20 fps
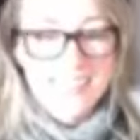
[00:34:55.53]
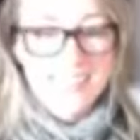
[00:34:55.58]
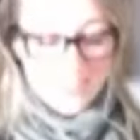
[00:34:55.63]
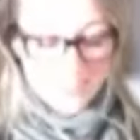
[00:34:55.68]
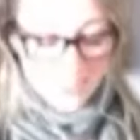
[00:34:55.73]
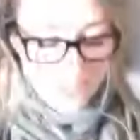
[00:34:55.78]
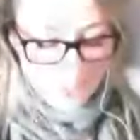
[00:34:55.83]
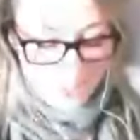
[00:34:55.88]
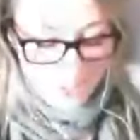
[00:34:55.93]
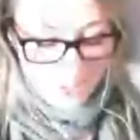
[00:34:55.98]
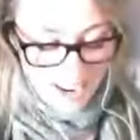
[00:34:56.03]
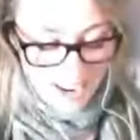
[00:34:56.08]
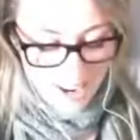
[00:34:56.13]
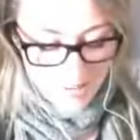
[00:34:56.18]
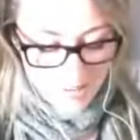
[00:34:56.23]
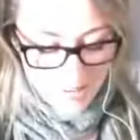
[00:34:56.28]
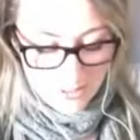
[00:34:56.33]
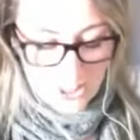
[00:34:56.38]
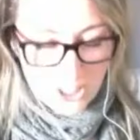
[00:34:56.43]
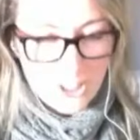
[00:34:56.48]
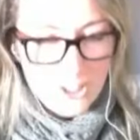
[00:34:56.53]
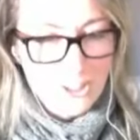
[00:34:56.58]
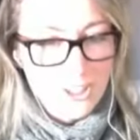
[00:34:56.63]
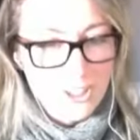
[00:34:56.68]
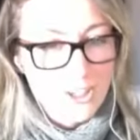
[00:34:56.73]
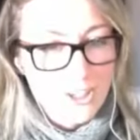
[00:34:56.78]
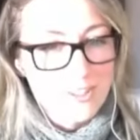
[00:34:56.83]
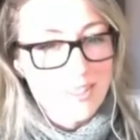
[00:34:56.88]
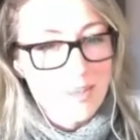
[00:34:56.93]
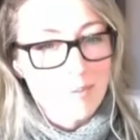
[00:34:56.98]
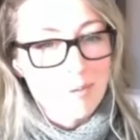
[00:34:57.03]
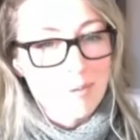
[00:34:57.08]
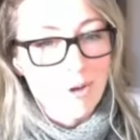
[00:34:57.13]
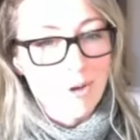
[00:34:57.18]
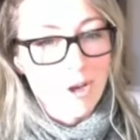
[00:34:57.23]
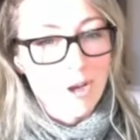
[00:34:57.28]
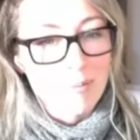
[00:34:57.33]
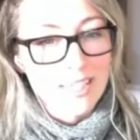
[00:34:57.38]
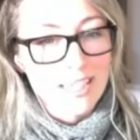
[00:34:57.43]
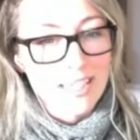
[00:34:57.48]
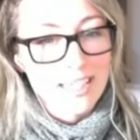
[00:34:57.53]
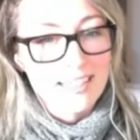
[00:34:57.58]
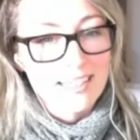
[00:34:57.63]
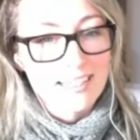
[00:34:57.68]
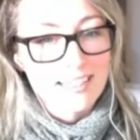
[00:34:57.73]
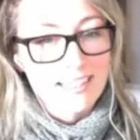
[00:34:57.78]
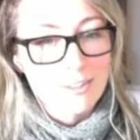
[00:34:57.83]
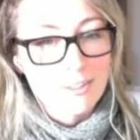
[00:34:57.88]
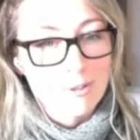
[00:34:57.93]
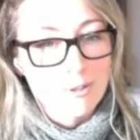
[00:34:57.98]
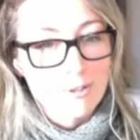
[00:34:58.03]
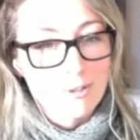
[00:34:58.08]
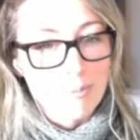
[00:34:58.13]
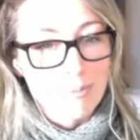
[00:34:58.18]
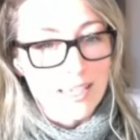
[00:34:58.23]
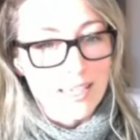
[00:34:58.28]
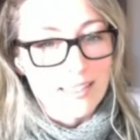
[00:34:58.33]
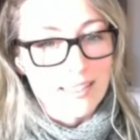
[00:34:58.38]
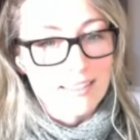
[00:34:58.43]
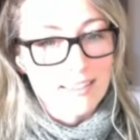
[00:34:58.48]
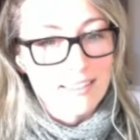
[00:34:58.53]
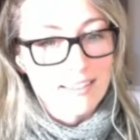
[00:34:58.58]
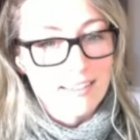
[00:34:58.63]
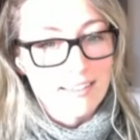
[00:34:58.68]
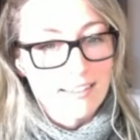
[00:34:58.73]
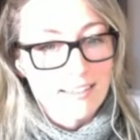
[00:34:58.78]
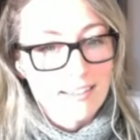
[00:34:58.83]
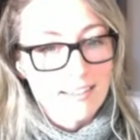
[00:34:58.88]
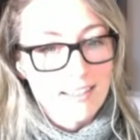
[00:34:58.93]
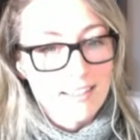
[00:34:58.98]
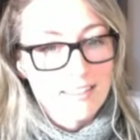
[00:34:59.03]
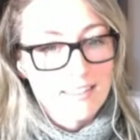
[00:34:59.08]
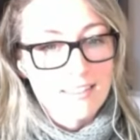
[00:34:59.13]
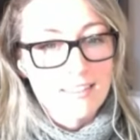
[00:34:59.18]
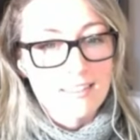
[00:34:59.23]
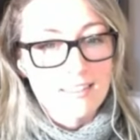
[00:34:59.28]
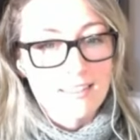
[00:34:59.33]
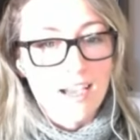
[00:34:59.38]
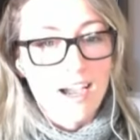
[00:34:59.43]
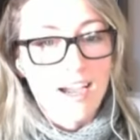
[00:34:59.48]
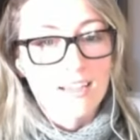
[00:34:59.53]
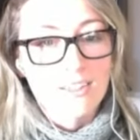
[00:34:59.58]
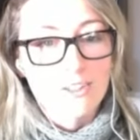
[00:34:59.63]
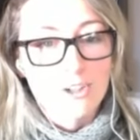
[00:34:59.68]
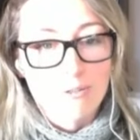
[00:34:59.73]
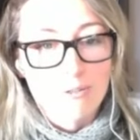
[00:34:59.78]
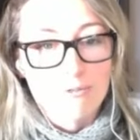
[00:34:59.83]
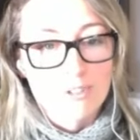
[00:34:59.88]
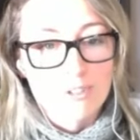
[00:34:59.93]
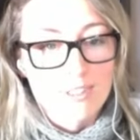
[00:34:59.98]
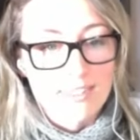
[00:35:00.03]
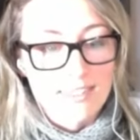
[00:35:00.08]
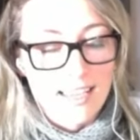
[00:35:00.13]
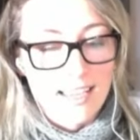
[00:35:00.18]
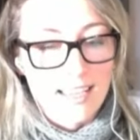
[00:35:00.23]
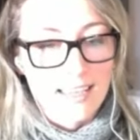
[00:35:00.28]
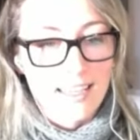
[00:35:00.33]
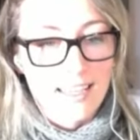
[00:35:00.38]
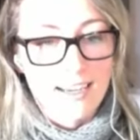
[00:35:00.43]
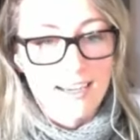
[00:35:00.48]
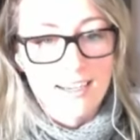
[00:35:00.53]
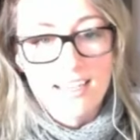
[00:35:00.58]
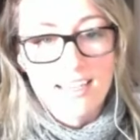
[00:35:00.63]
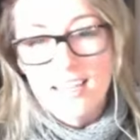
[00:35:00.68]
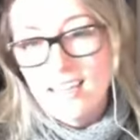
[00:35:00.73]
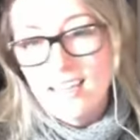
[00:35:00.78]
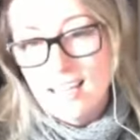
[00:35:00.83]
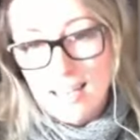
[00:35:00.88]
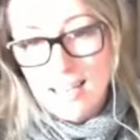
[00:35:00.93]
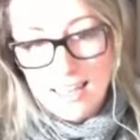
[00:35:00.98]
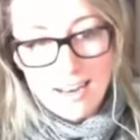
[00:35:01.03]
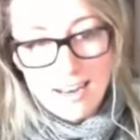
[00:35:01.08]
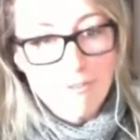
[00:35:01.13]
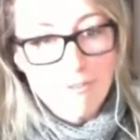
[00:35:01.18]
saw, do you know Semi-Permanent? You would have been... It's a design conference down here, and